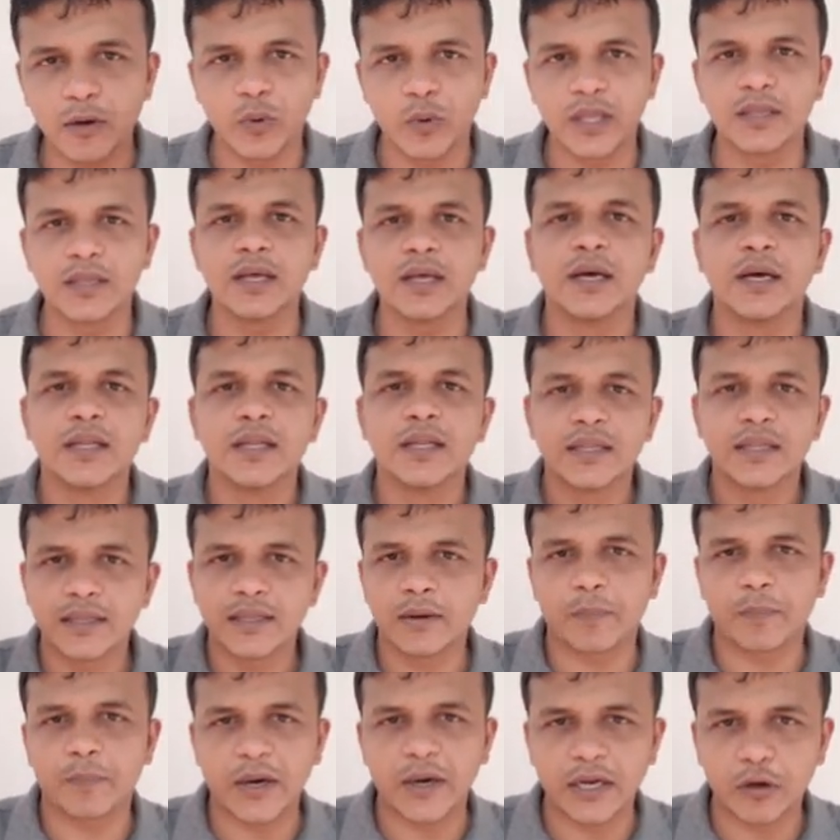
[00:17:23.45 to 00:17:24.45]
with
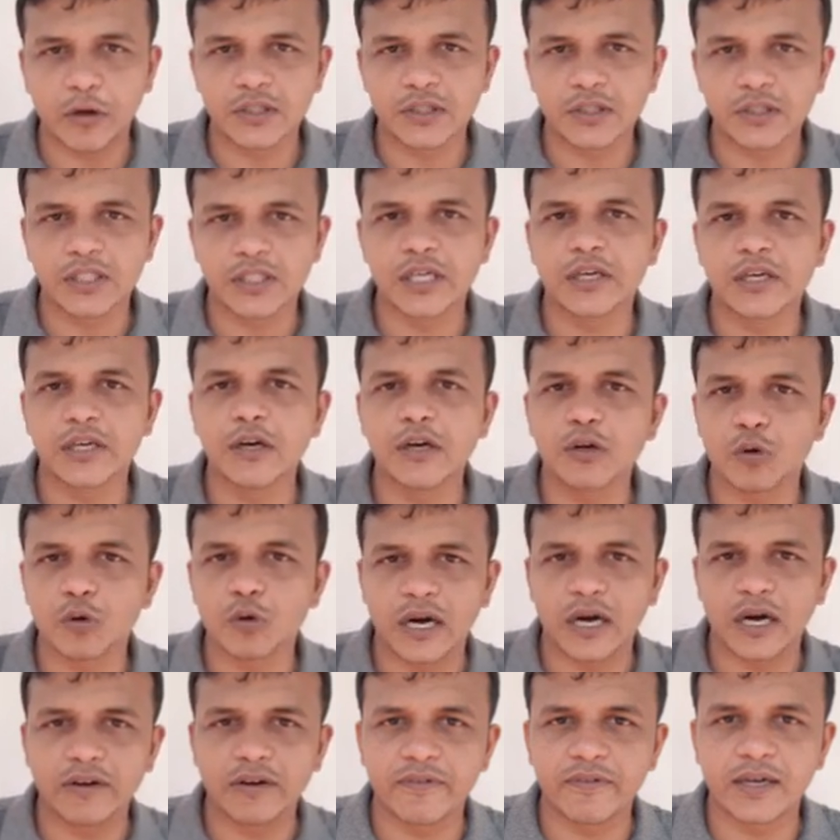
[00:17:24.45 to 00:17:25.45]
that particular signal to
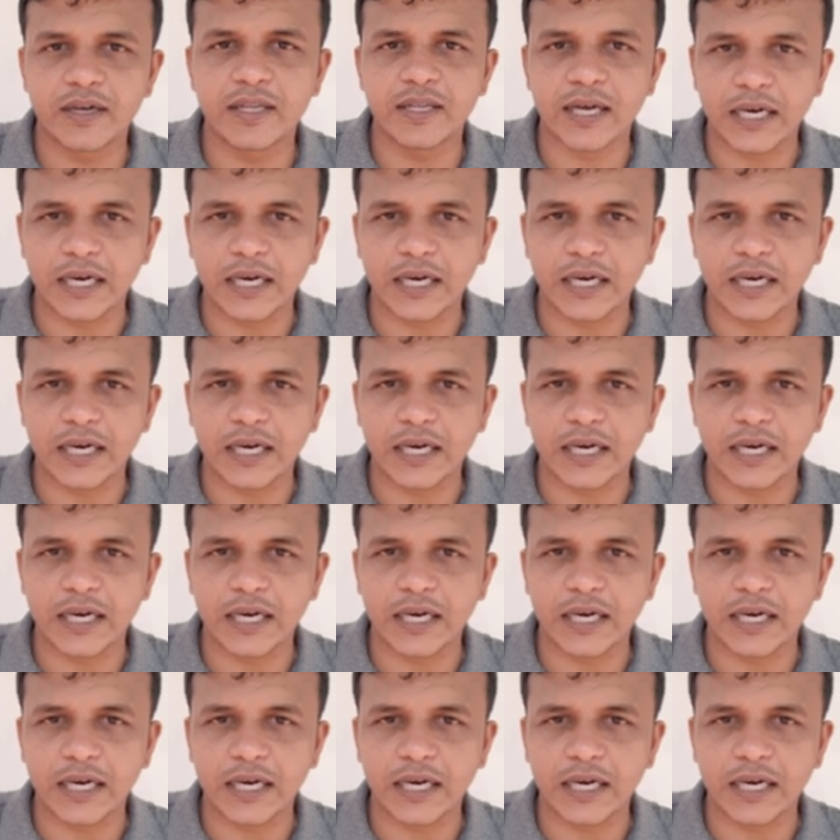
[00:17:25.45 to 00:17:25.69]
convert the